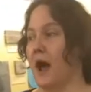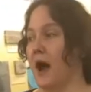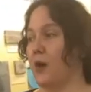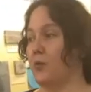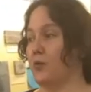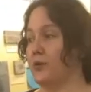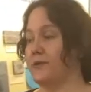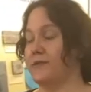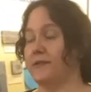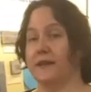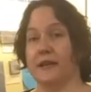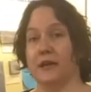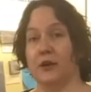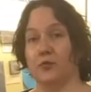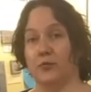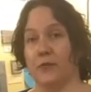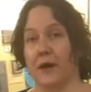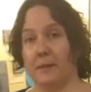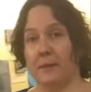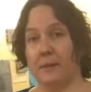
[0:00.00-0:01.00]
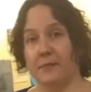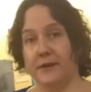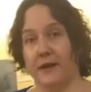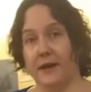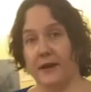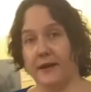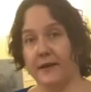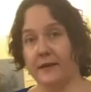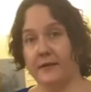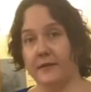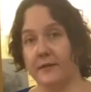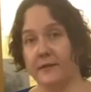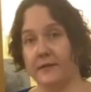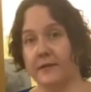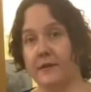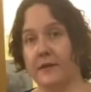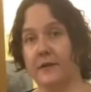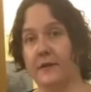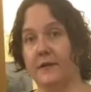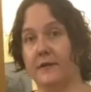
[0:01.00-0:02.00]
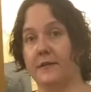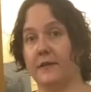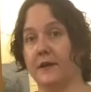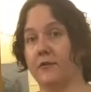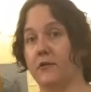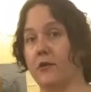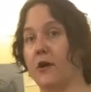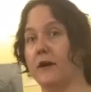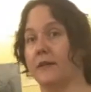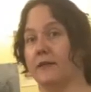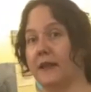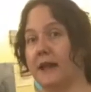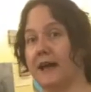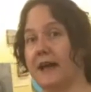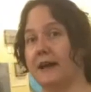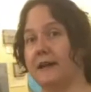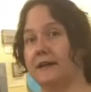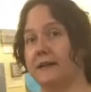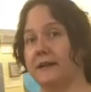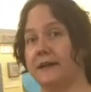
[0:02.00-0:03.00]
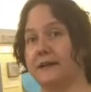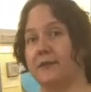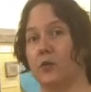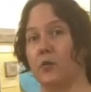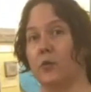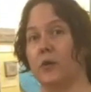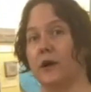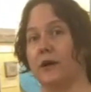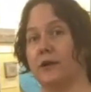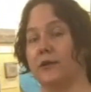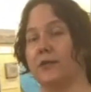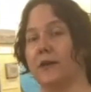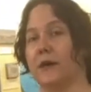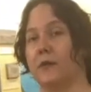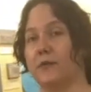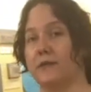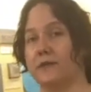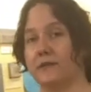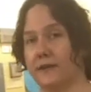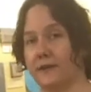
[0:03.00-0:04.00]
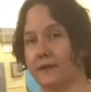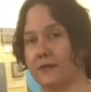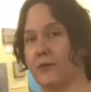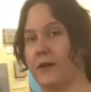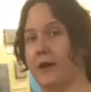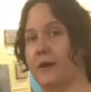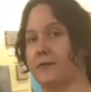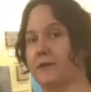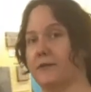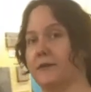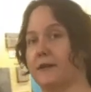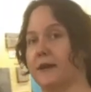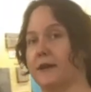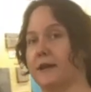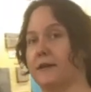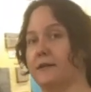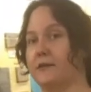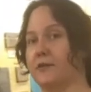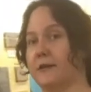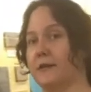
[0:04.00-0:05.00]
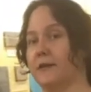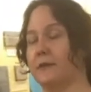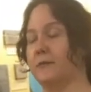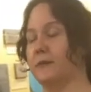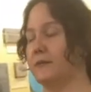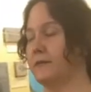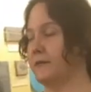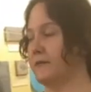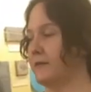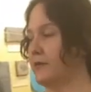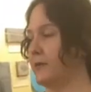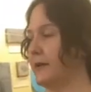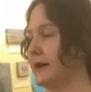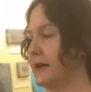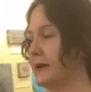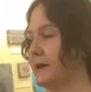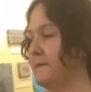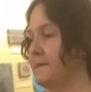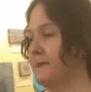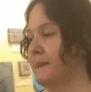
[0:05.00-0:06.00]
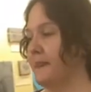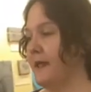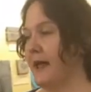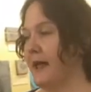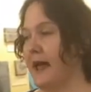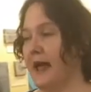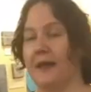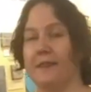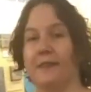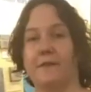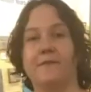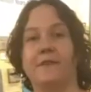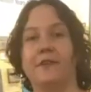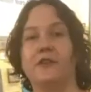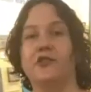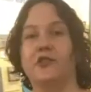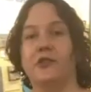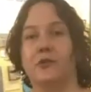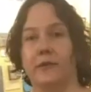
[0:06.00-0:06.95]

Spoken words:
We're seeing reptiles that are on land and in the water that we see around today during the Mesozoic. And the fish that we